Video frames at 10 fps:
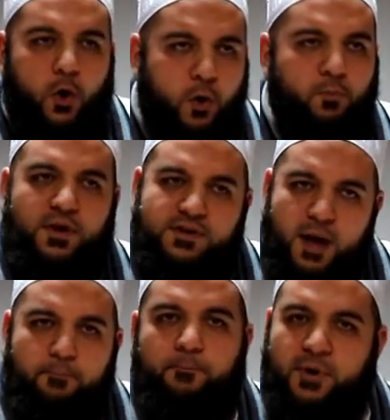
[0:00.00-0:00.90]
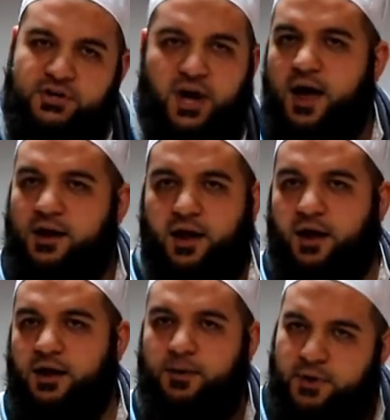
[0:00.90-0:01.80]
Oh, Mauli sahab,
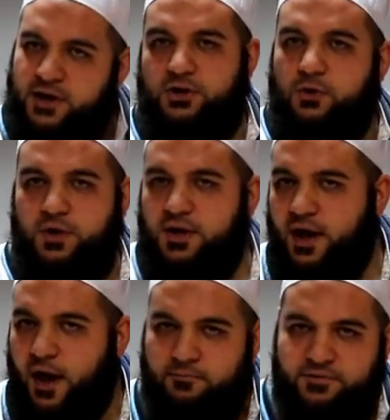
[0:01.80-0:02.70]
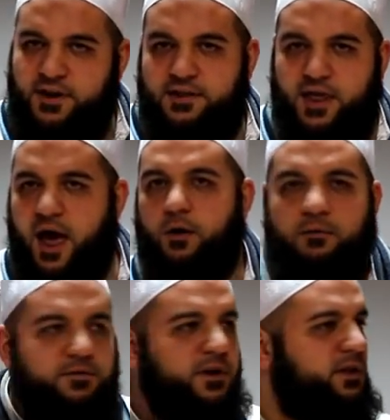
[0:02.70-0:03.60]
parshana, depression hoi gaya. I'm feeling down,
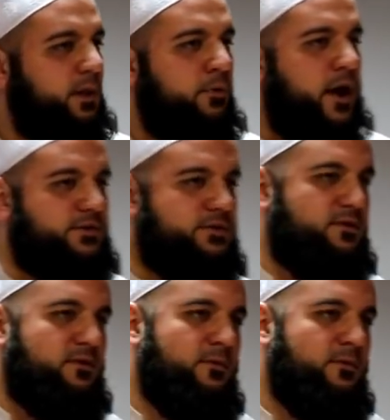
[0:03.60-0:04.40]
I'm feeling depressed.